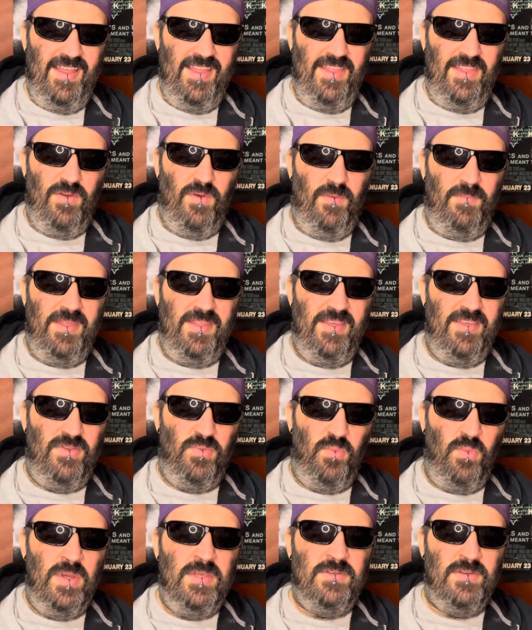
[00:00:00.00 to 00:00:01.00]
there will be this
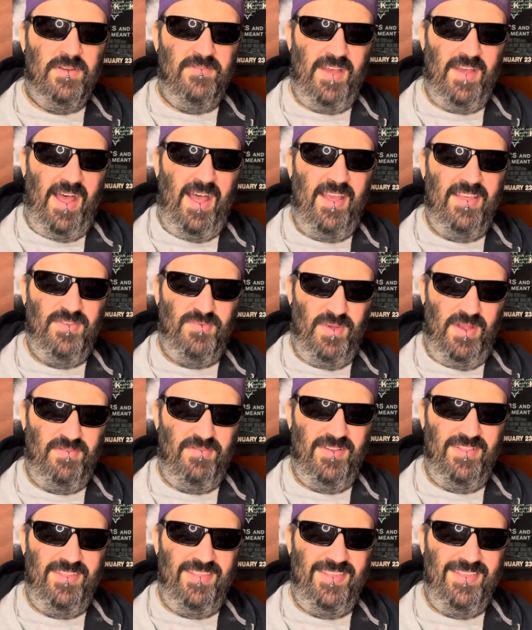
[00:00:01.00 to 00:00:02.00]
Wizard of Oz
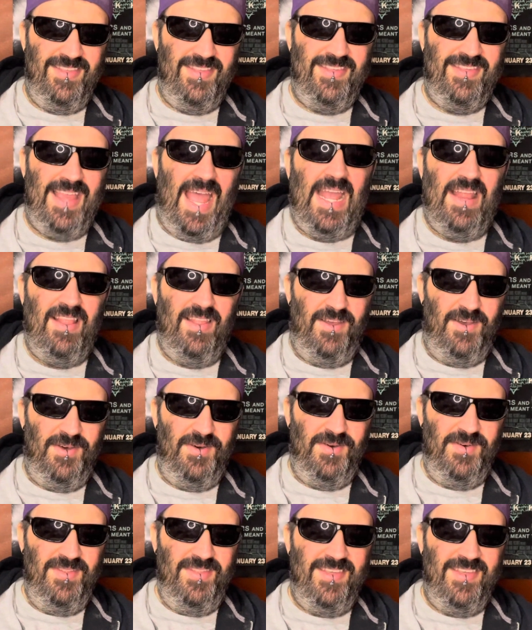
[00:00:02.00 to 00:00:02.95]
reference in Silo